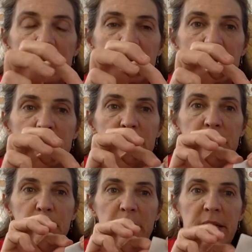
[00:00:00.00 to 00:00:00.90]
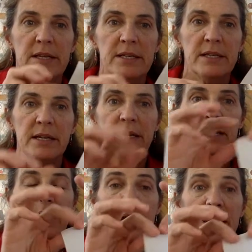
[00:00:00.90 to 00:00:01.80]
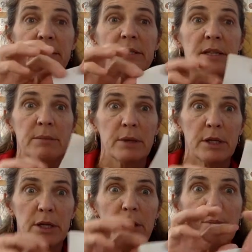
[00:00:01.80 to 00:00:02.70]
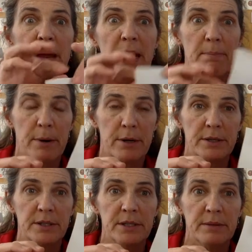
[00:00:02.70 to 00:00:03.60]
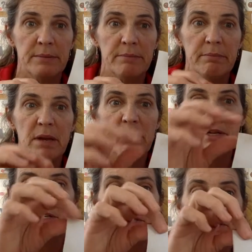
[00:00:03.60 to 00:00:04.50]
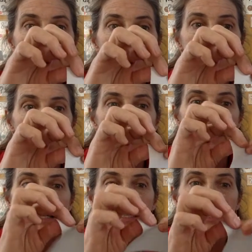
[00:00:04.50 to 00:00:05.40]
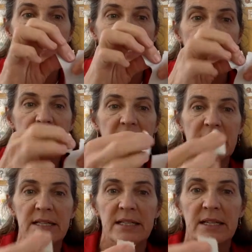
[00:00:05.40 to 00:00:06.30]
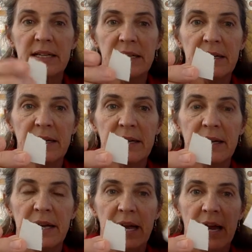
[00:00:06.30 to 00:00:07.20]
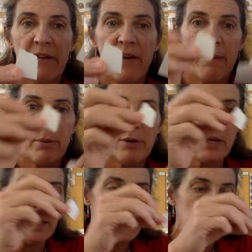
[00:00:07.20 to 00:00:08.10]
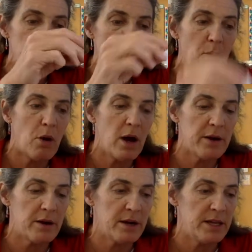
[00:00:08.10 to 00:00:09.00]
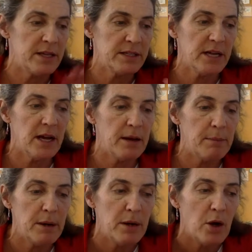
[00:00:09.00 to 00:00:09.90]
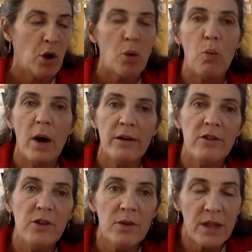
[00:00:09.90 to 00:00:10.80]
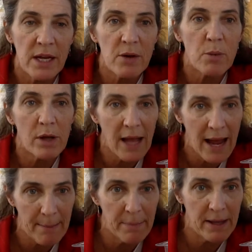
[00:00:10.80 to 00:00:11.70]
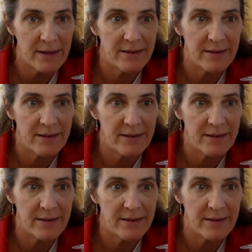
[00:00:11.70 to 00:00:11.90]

newsprint into some little papers, maybe just some small pieces like this. If I put it in the water, in the tub, what do you think will happen?